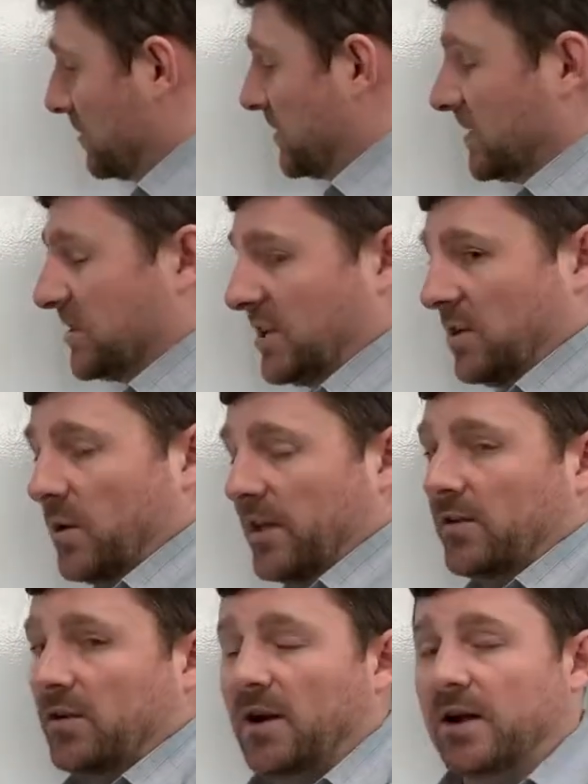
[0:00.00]
to see
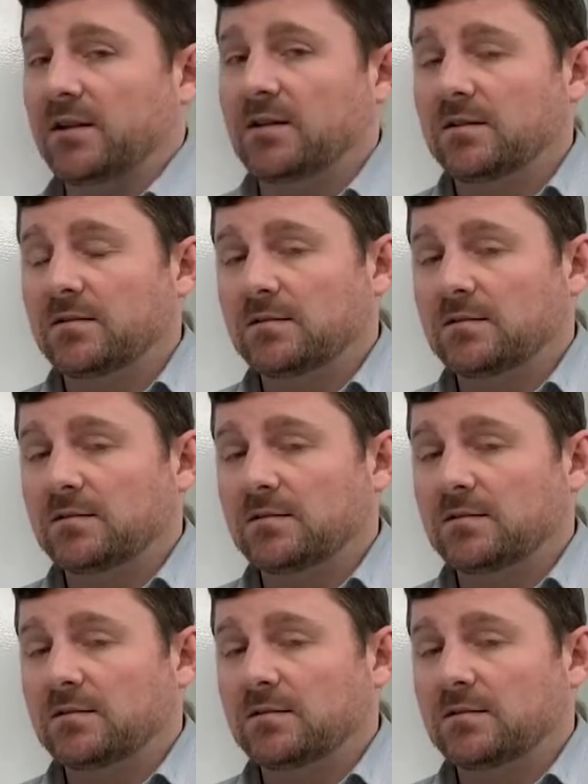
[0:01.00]
whether or not